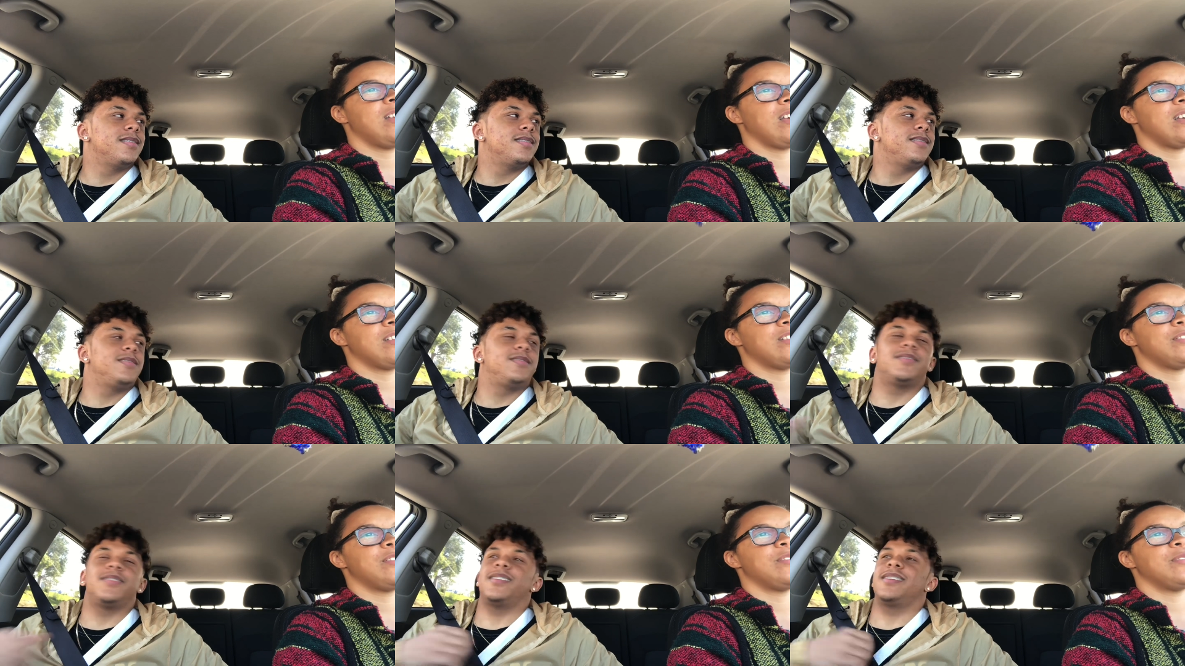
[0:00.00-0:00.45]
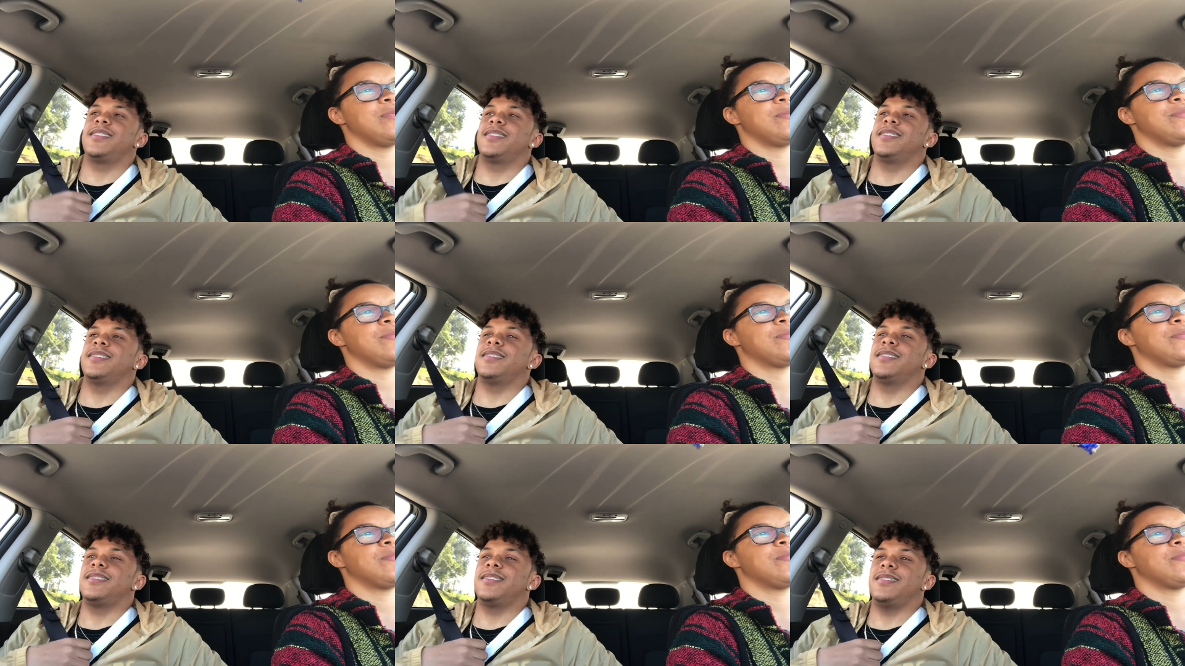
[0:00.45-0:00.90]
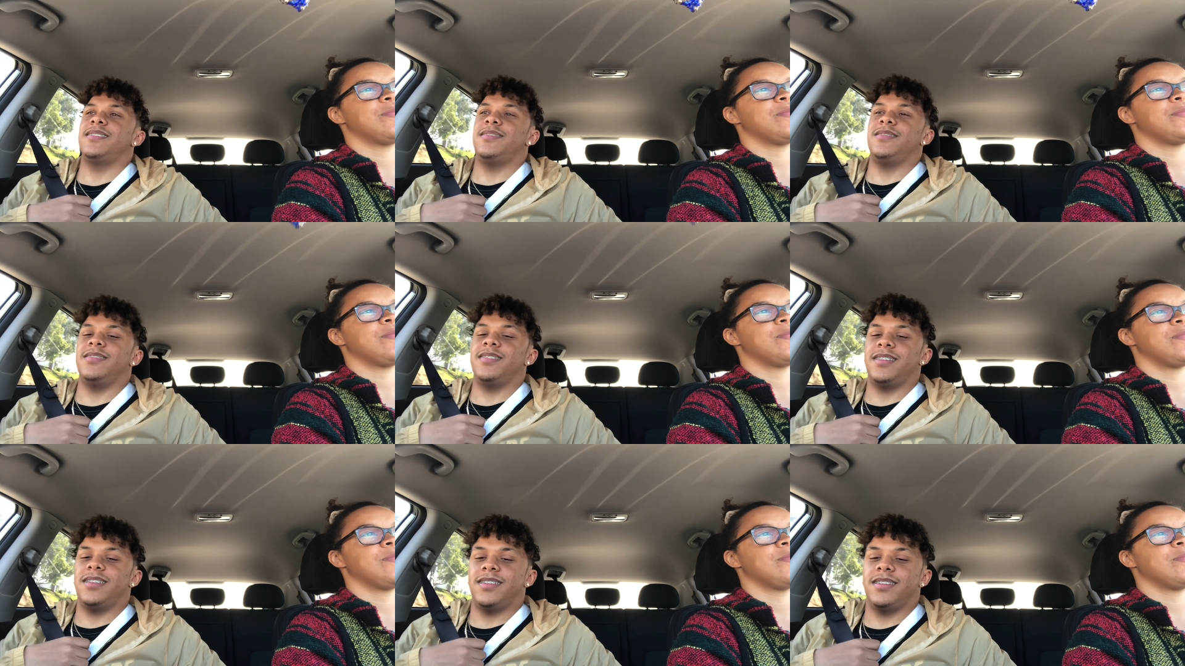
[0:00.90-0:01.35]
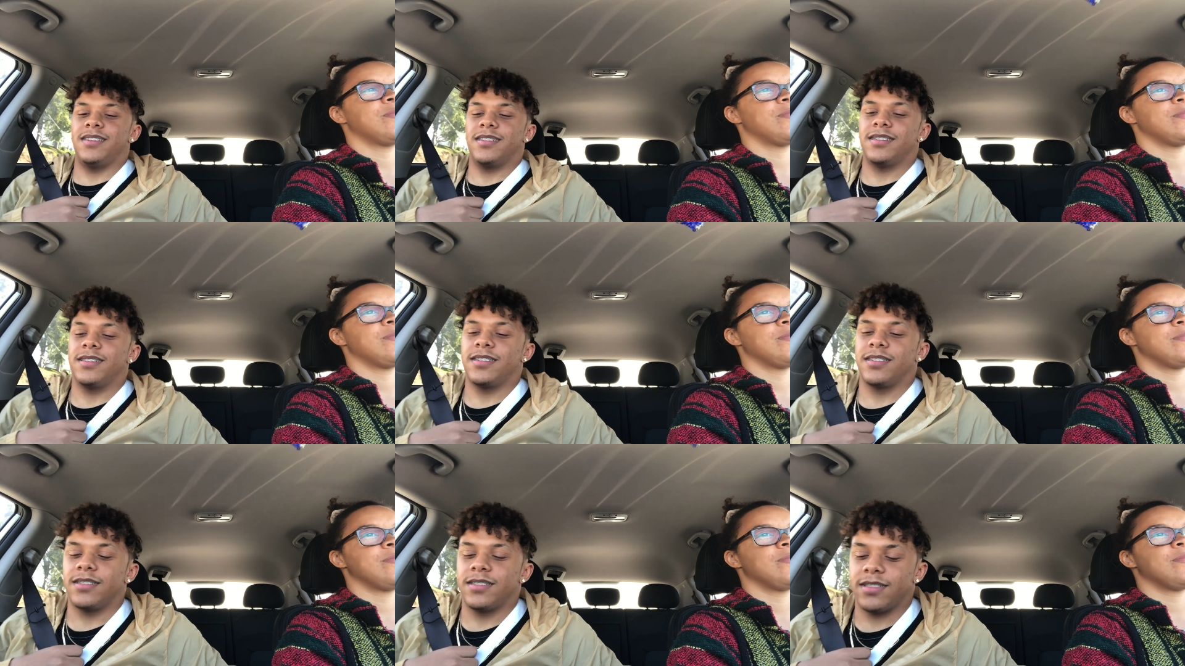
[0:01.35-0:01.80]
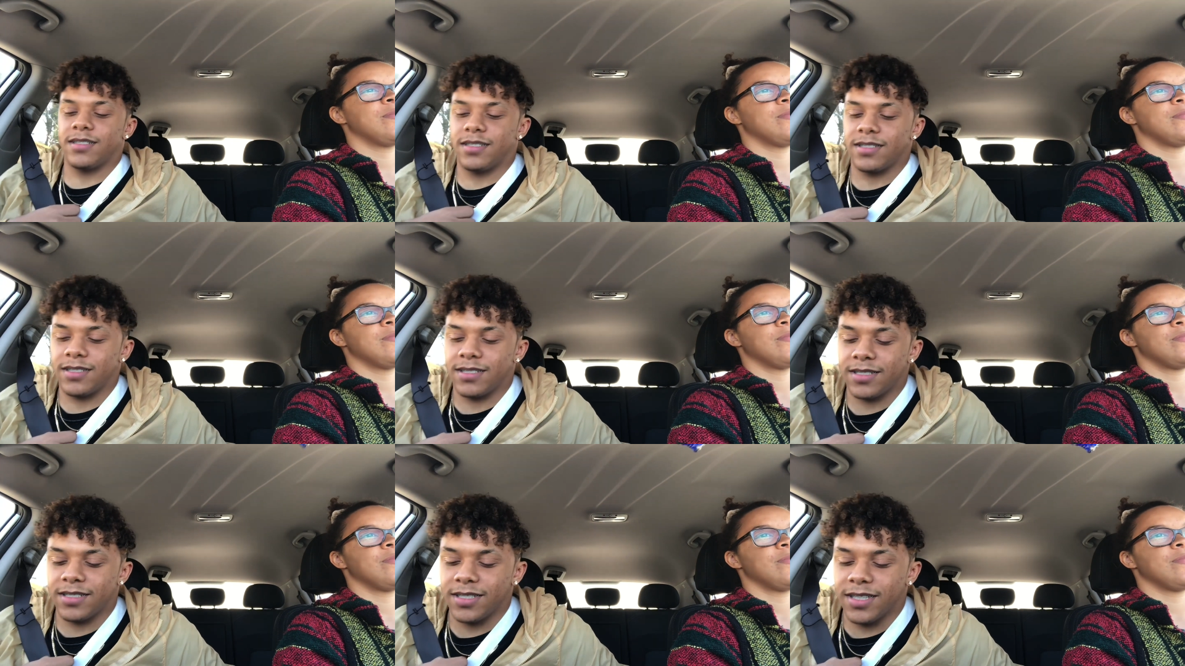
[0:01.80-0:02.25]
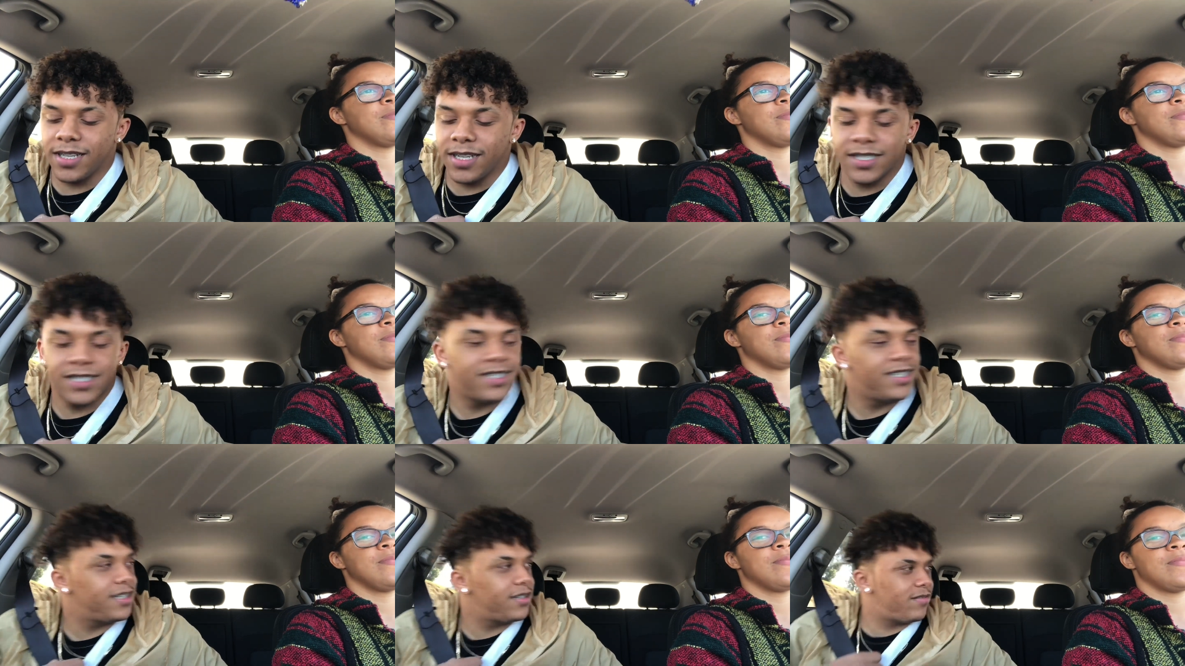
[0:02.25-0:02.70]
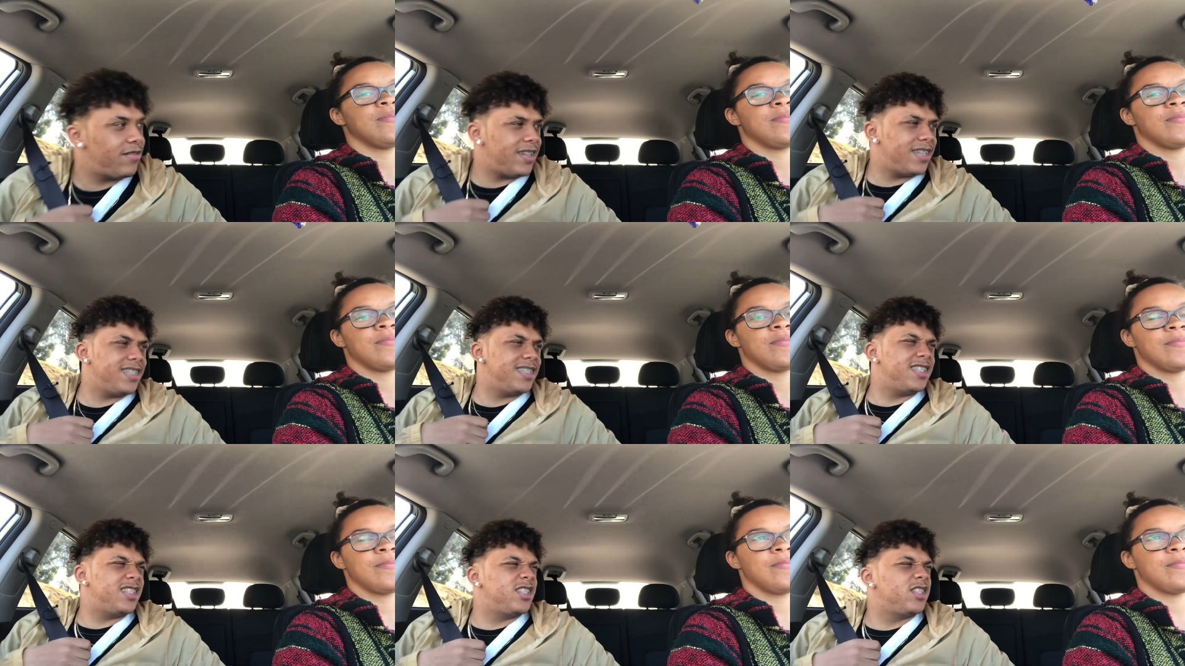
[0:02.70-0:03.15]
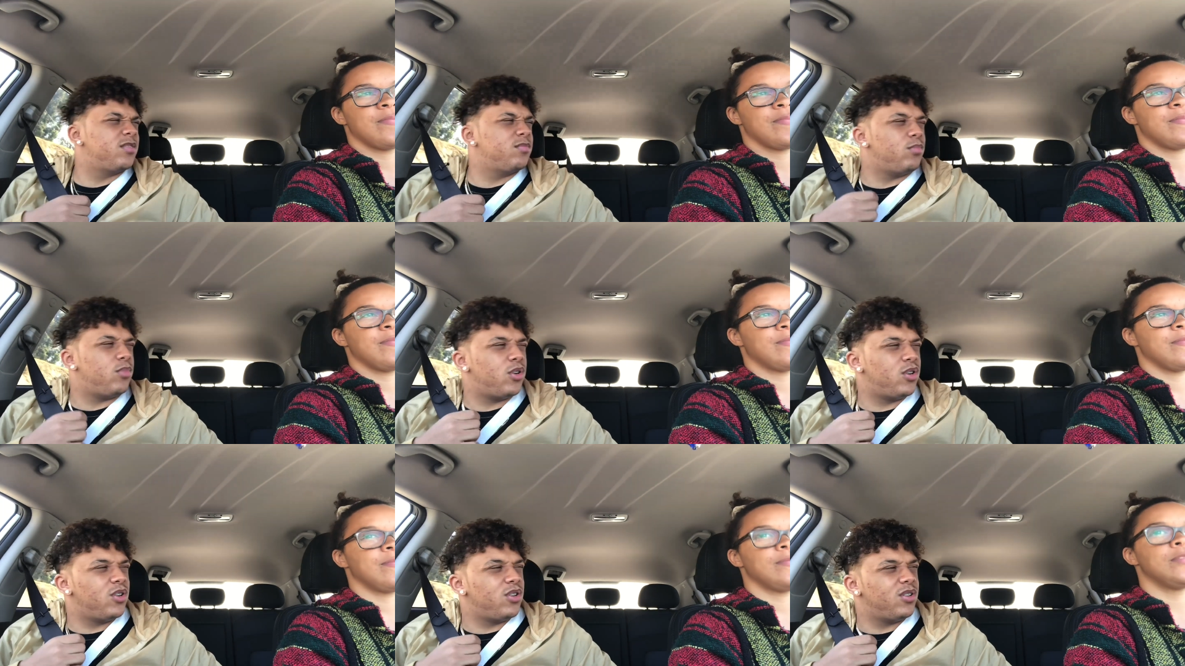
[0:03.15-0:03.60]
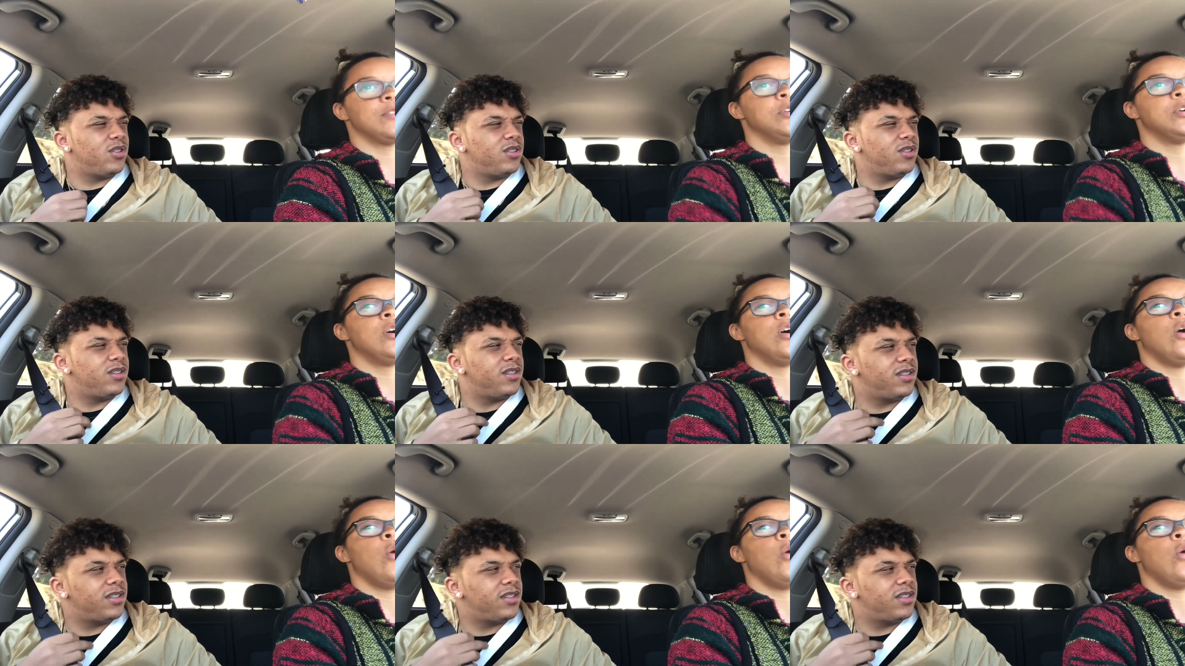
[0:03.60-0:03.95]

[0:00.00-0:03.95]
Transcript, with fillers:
Speaker 1: to it. You go like this and you lay down like this. Six Flags is small.